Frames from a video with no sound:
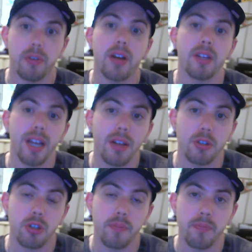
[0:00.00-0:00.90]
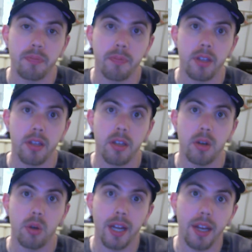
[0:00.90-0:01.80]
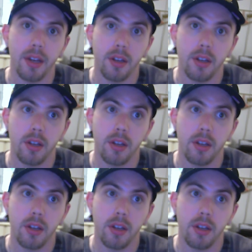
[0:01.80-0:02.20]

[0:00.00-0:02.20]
Now, yes, okay,